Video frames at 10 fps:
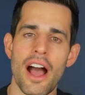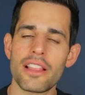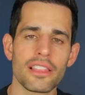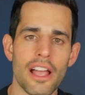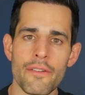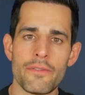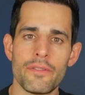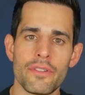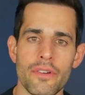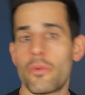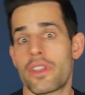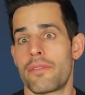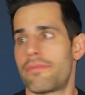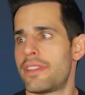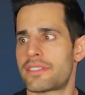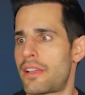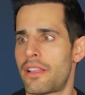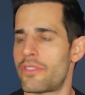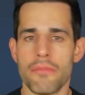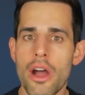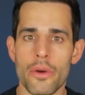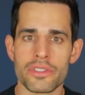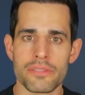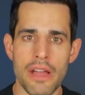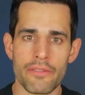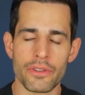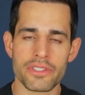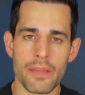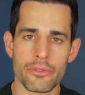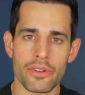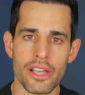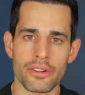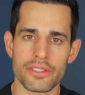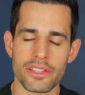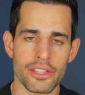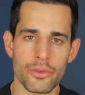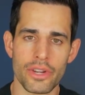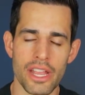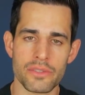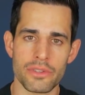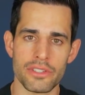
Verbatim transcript: I love one of the things I love the most about full-time creator is the Q and A's we